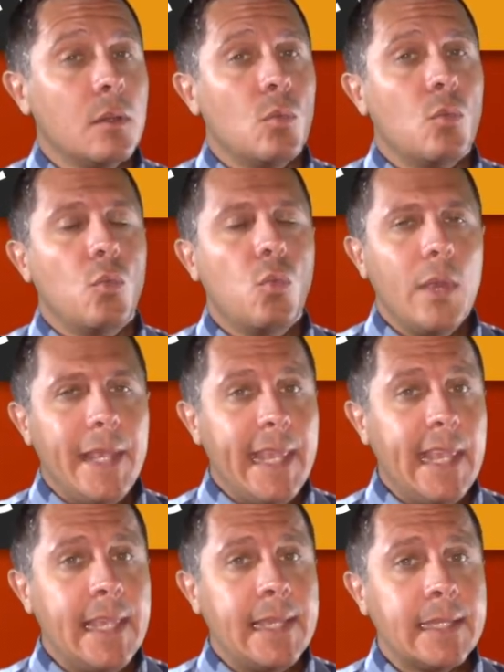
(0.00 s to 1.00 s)

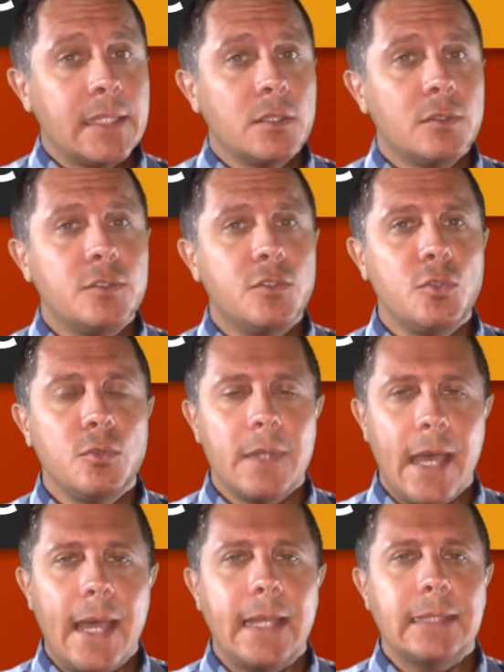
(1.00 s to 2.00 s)
We do
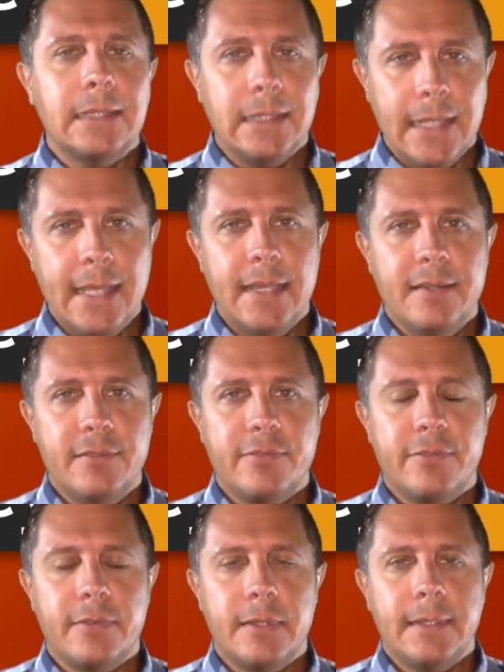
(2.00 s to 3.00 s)
not live
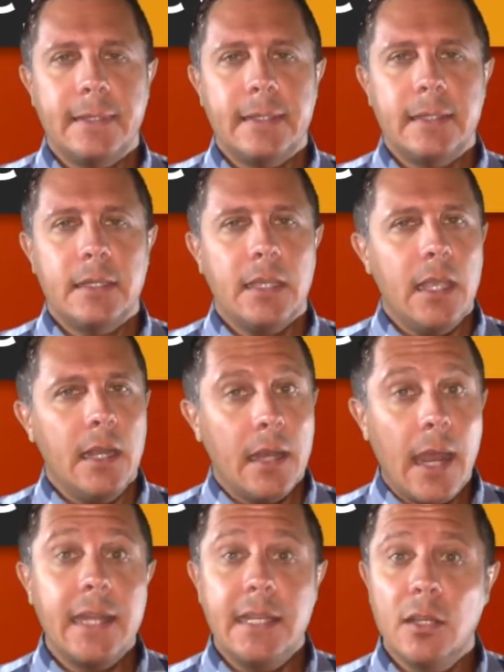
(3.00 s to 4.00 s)
in an
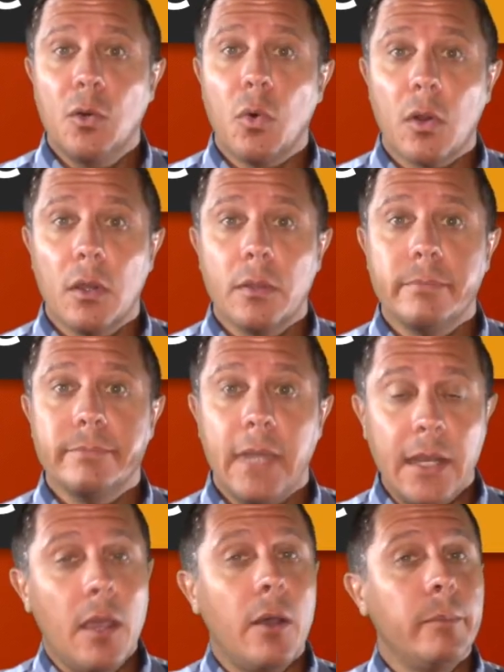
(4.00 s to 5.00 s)
ideal world. I
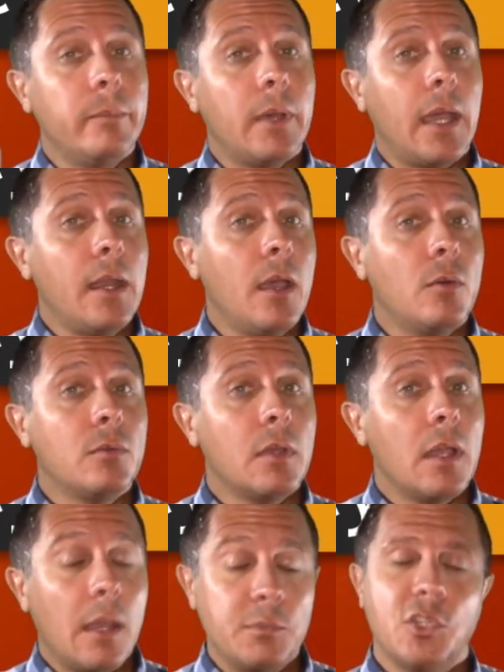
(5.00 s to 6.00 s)
know.
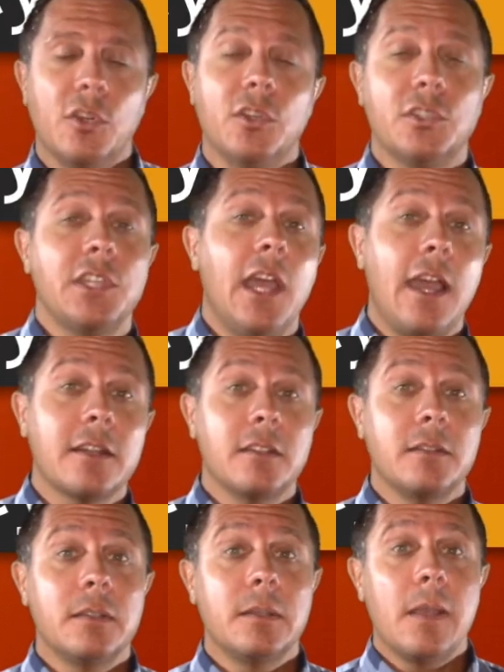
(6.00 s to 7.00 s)
I'm sure you're shocked.
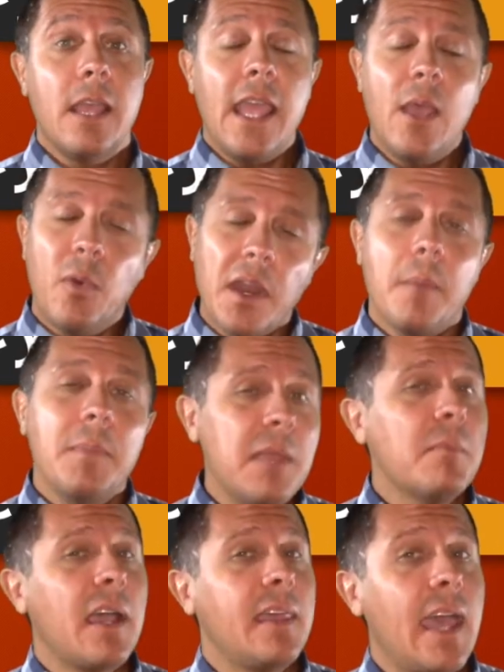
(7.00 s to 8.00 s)
And what I mean
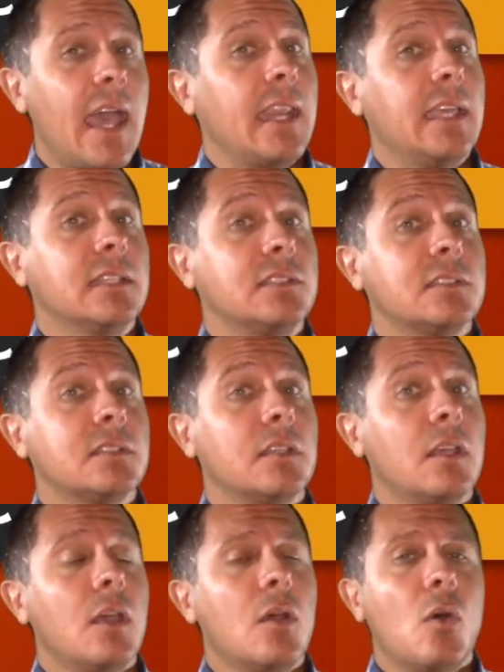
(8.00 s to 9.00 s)
by that is,
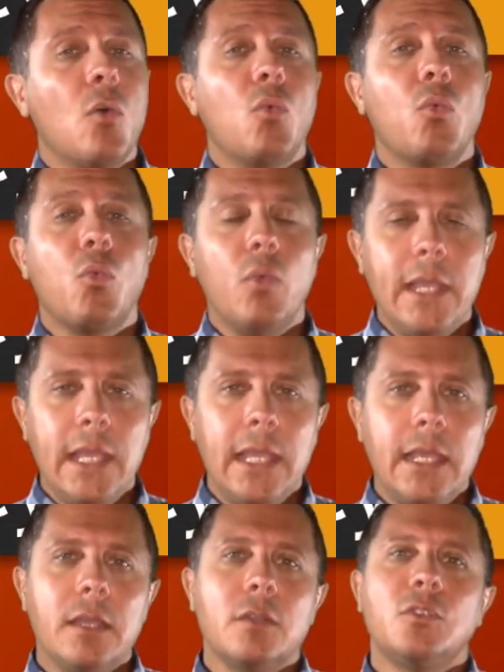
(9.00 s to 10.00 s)

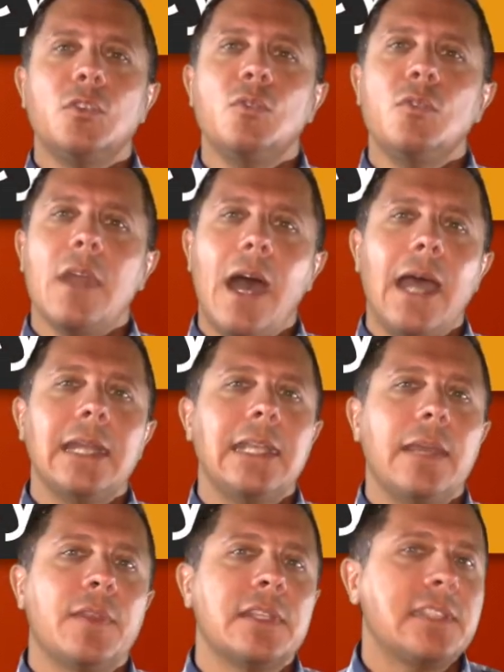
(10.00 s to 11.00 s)
we do not
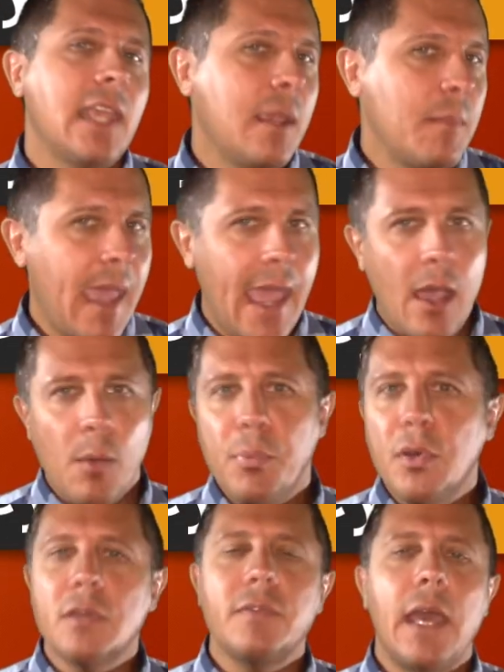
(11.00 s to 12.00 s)
get the same
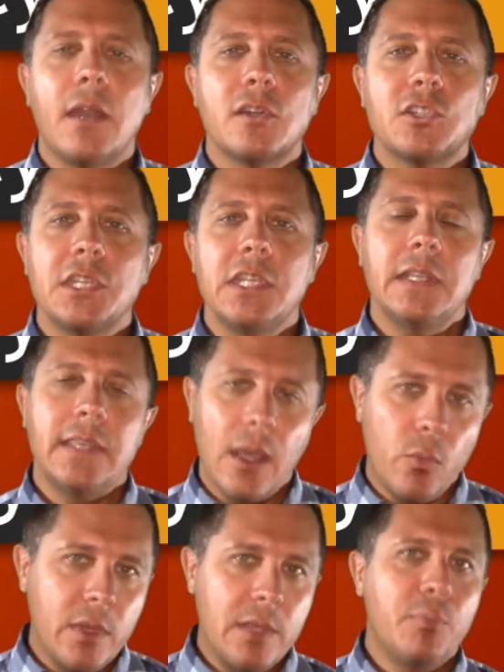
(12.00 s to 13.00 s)
output of energy
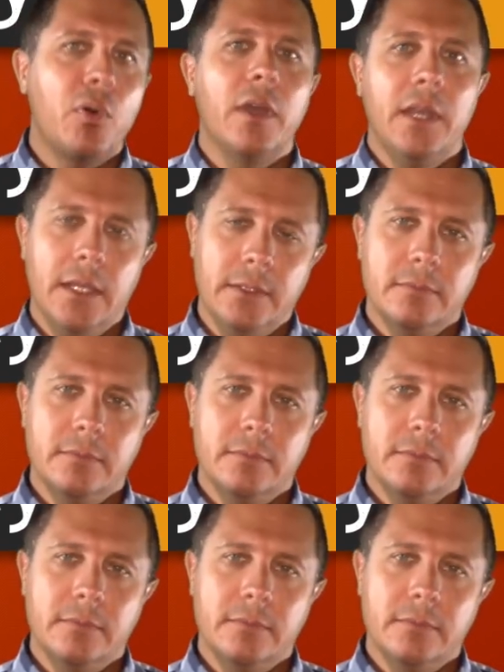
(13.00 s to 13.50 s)
that we put in.